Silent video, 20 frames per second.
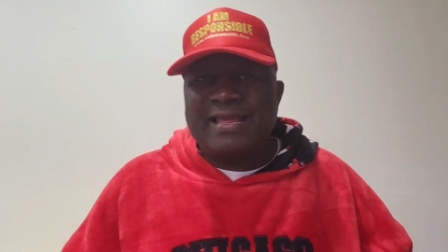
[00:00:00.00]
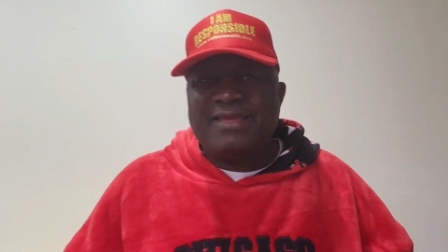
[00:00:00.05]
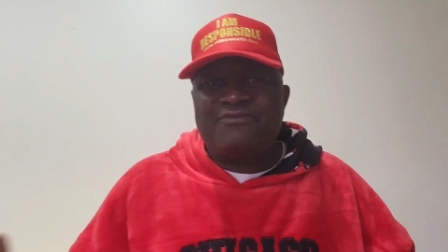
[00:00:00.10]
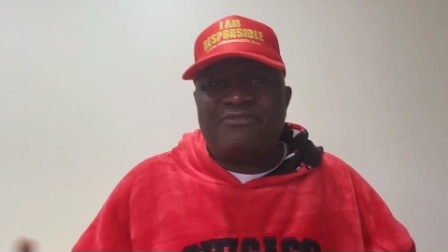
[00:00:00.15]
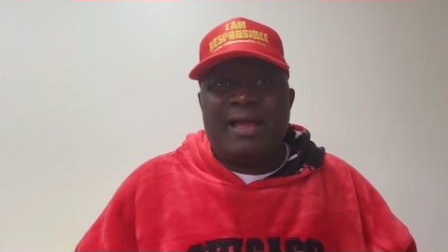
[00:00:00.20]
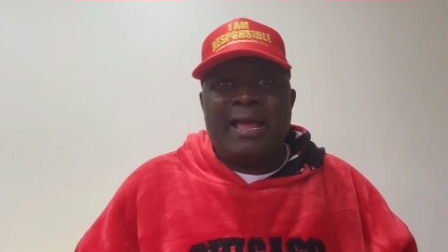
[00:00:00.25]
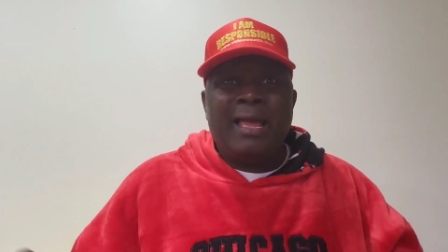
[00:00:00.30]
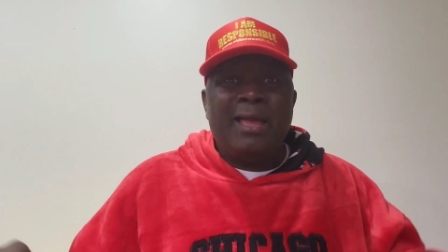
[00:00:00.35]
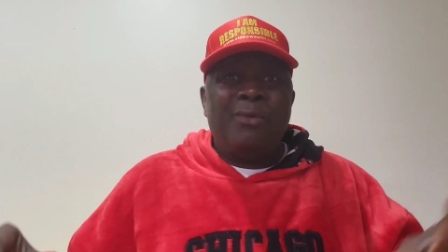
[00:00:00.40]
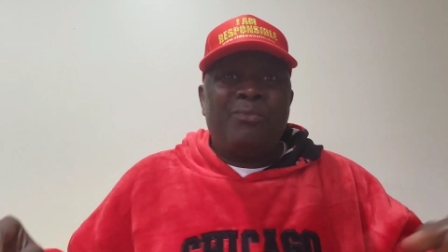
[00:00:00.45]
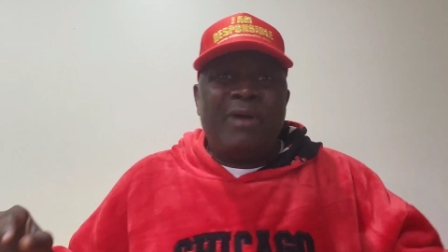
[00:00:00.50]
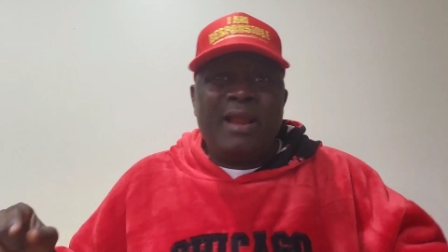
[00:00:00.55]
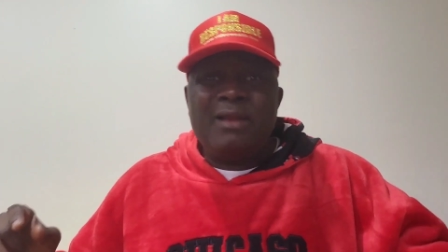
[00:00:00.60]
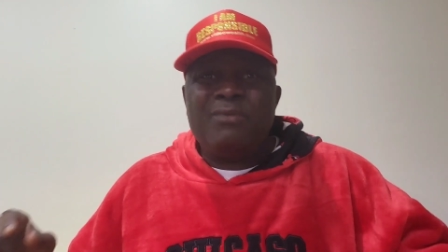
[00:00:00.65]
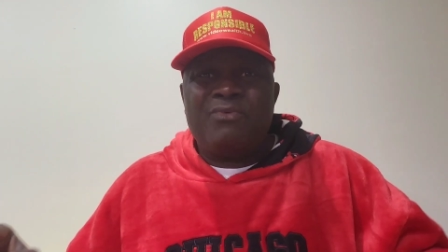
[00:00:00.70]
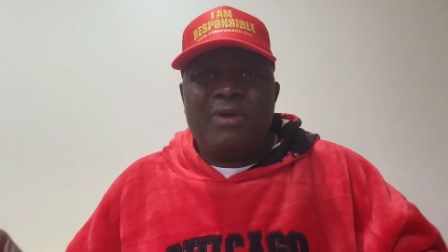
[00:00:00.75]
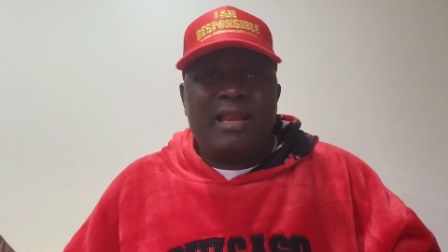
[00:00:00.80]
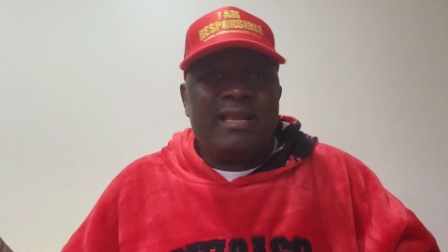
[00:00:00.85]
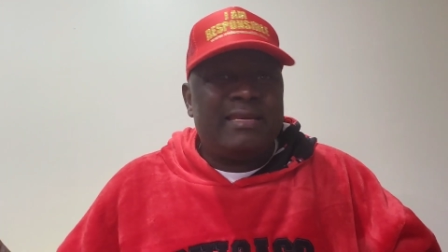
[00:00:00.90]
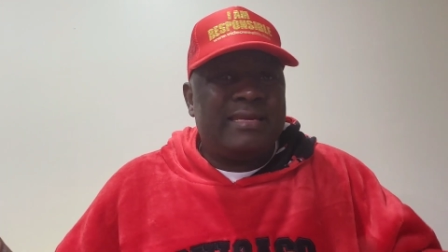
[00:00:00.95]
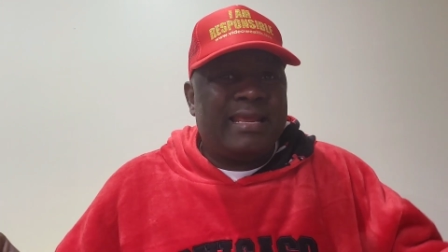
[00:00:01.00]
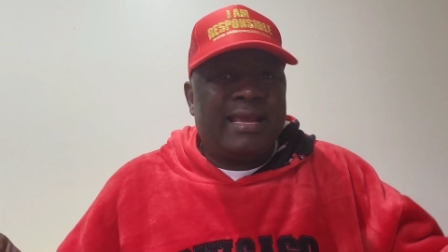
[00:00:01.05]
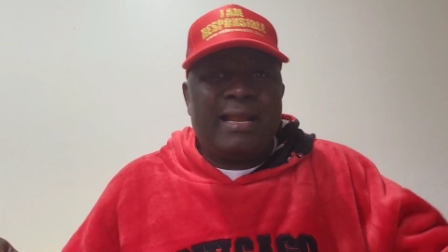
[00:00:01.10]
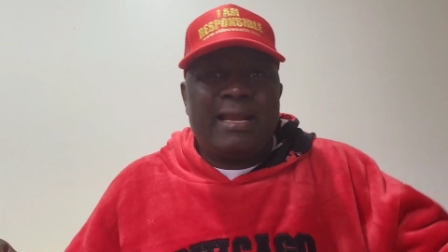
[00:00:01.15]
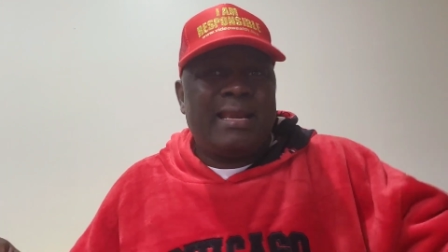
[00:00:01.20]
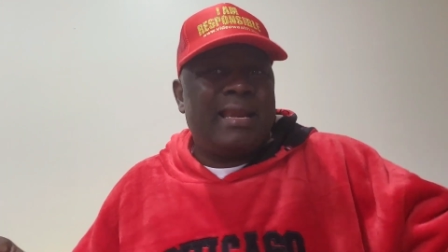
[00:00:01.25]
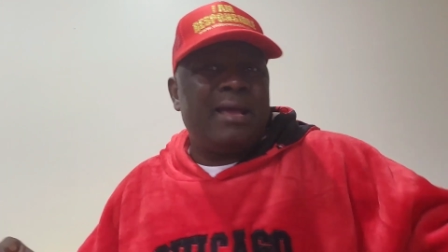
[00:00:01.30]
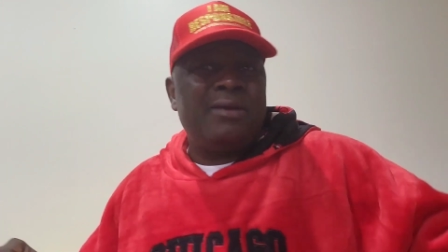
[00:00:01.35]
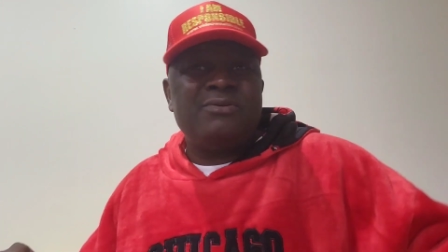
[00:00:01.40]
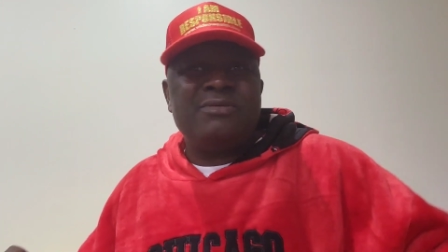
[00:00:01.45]
In fact, when, when they
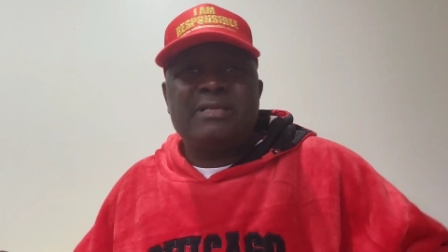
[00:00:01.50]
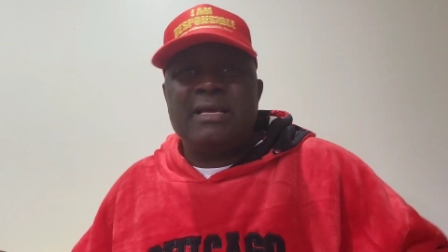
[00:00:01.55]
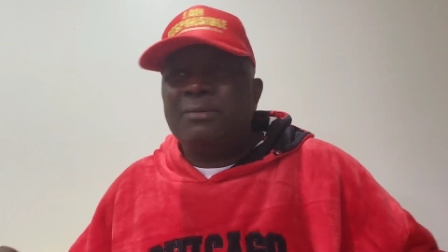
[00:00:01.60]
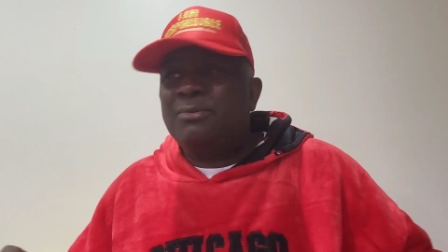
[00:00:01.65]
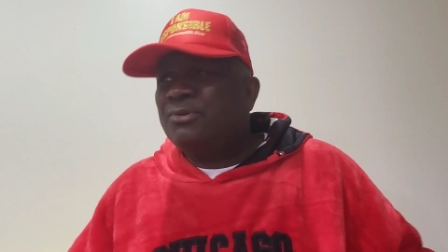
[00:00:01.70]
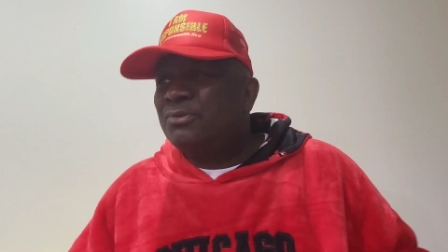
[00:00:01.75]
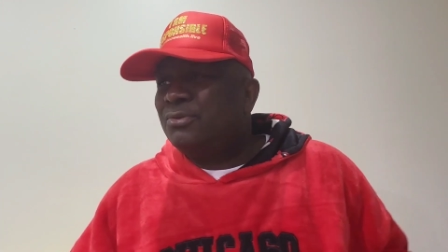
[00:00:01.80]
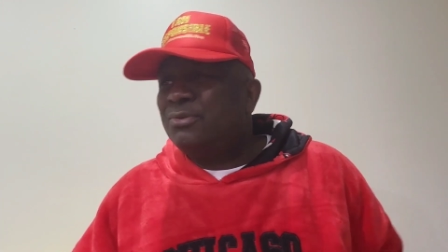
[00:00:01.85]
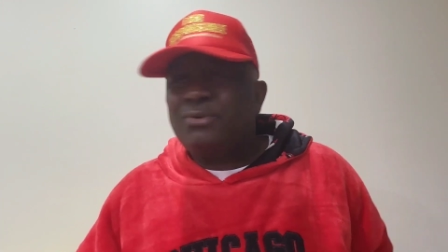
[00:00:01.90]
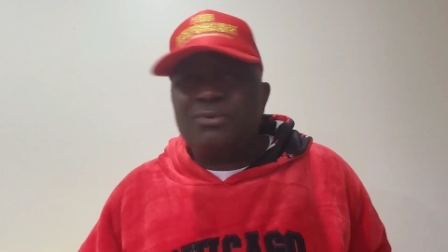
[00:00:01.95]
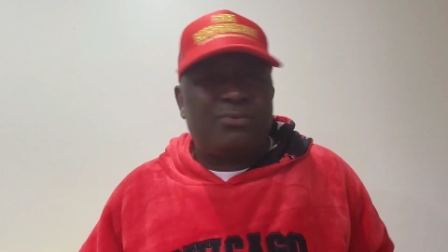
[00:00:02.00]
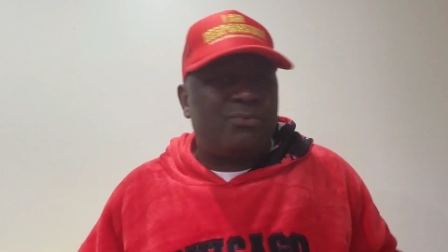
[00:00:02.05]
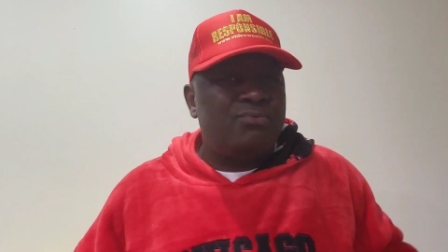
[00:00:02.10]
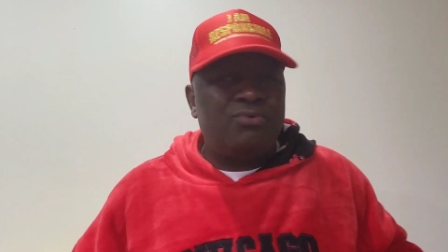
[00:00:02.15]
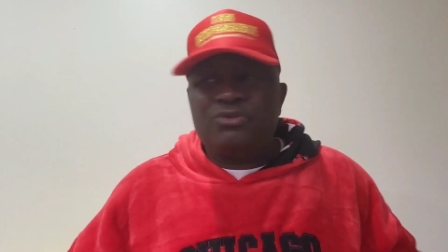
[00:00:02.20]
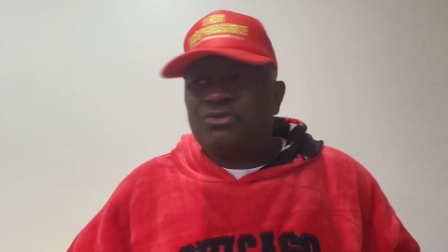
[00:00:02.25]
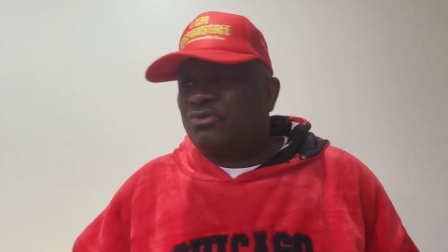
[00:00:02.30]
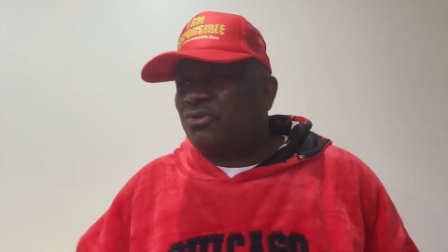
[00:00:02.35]
announced that, look, who